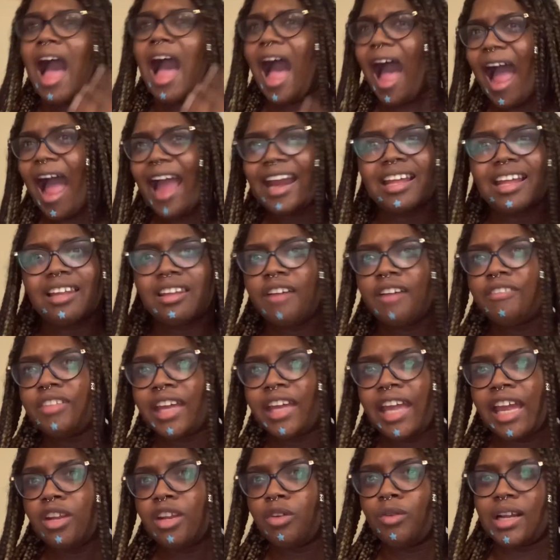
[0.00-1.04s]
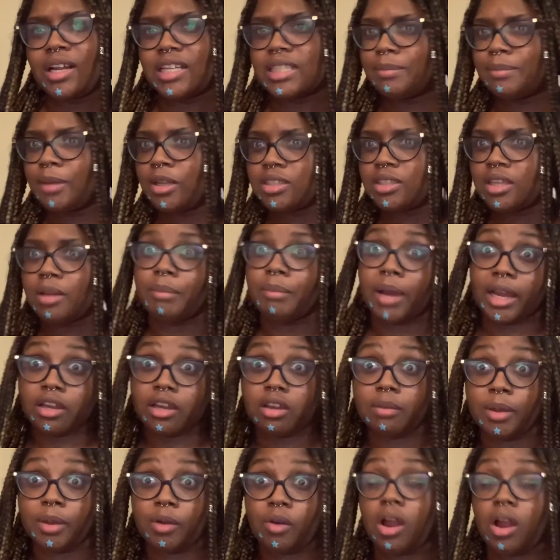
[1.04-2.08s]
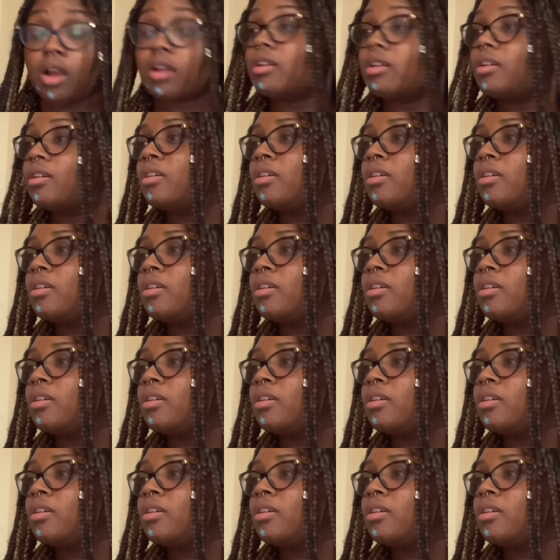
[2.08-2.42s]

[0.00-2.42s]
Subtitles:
I didn't love the candle when I smelt it, but I could be wrong.